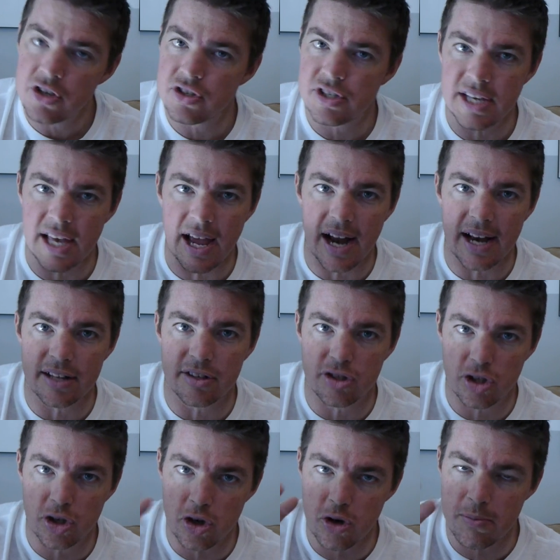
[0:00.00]
see I added
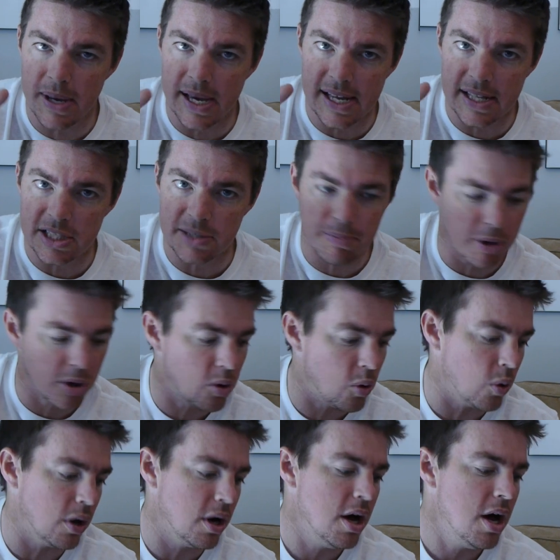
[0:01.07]
two beats per
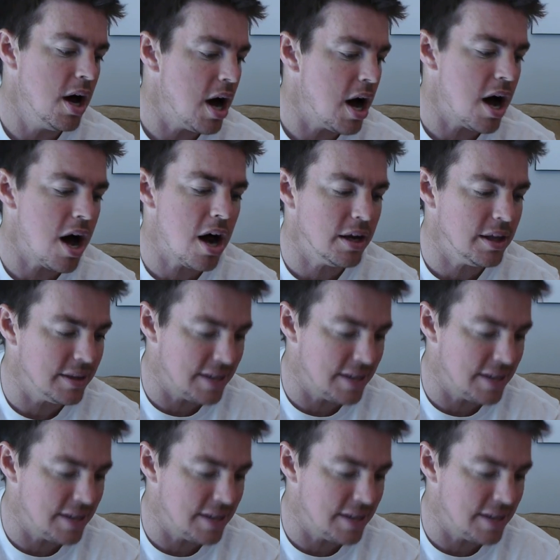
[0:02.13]
chord. All of